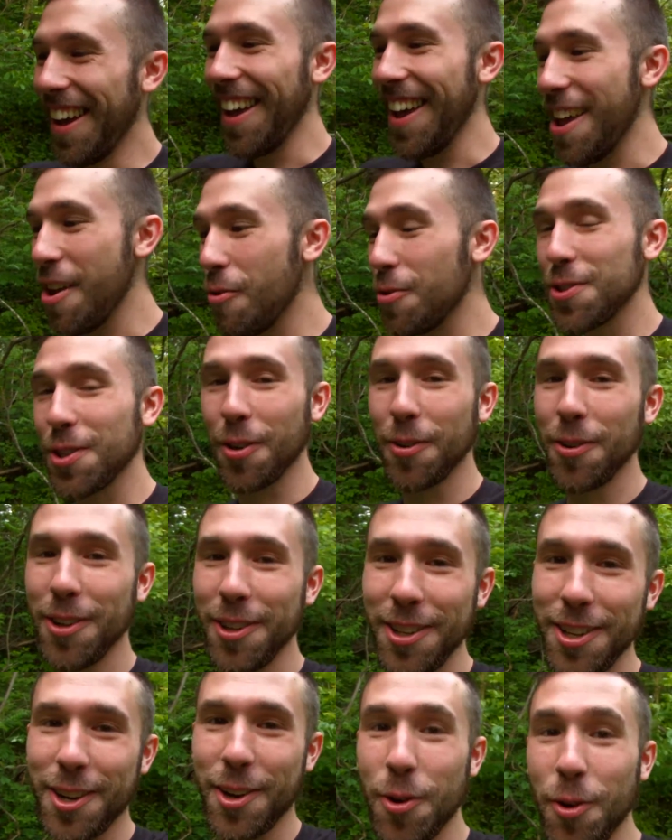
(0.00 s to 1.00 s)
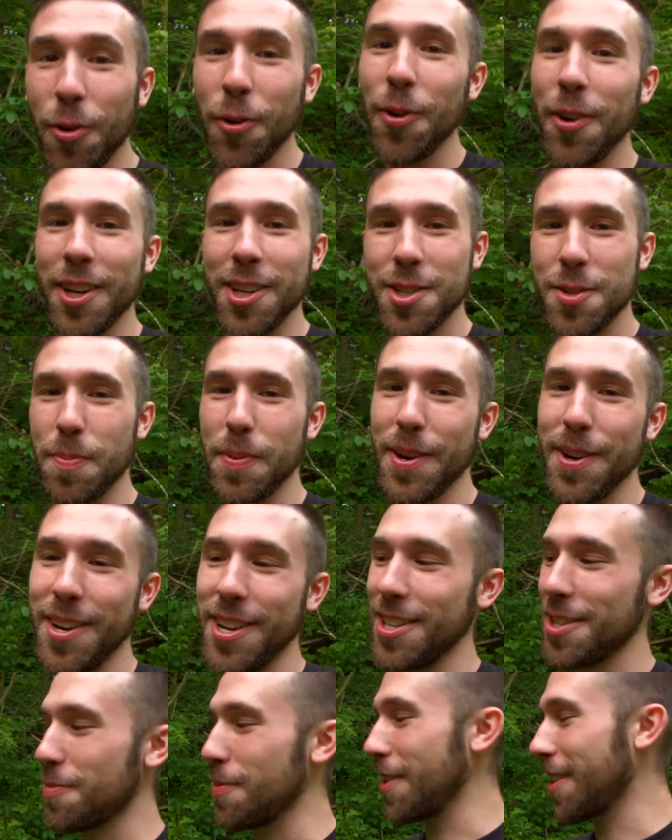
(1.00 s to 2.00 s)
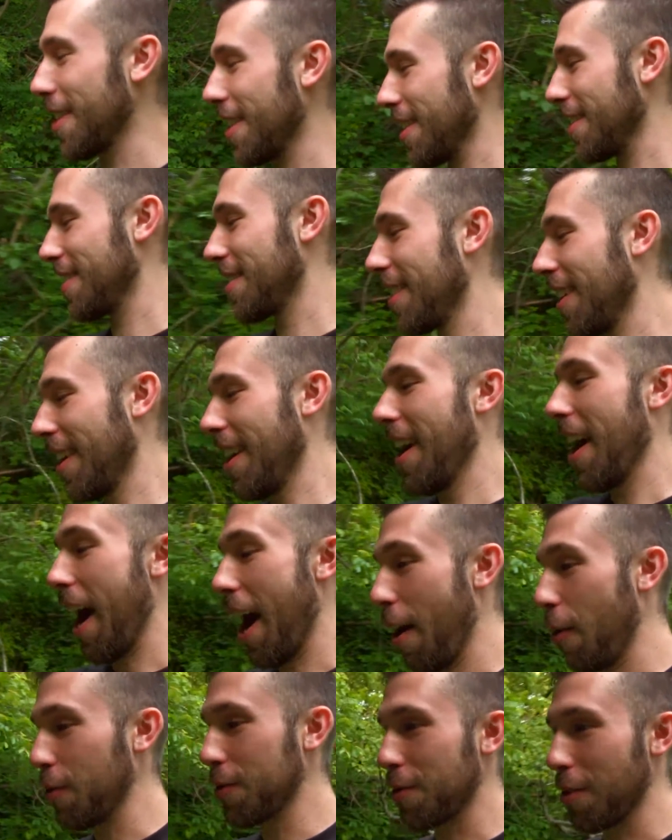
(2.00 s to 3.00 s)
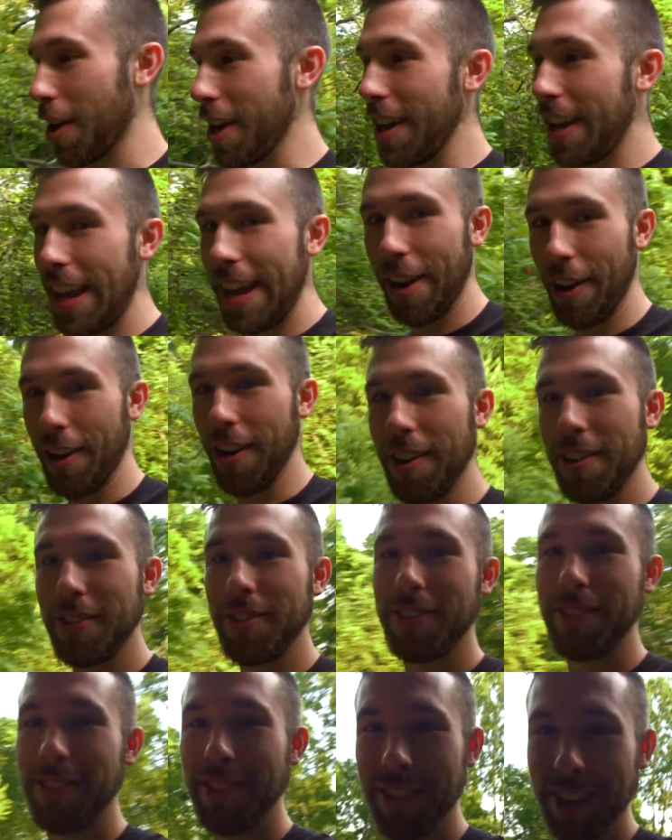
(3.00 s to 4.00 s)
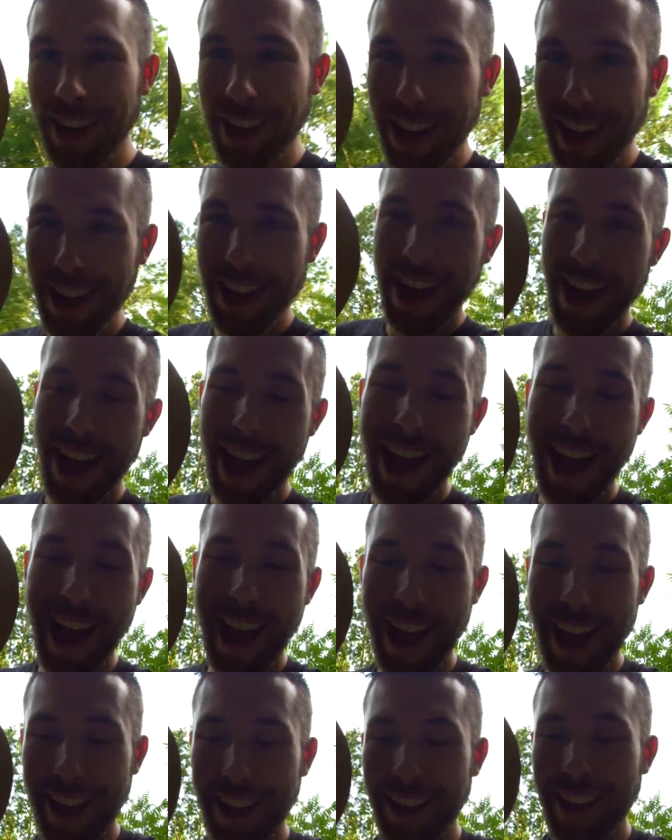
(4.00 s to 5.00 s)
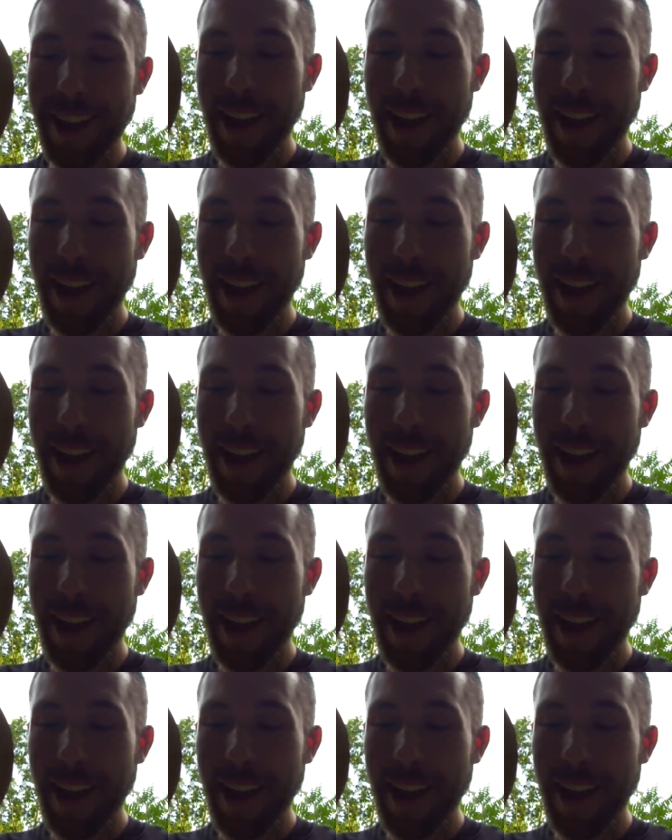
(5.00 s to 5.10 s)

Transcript: it was a really cool experience because I was right here and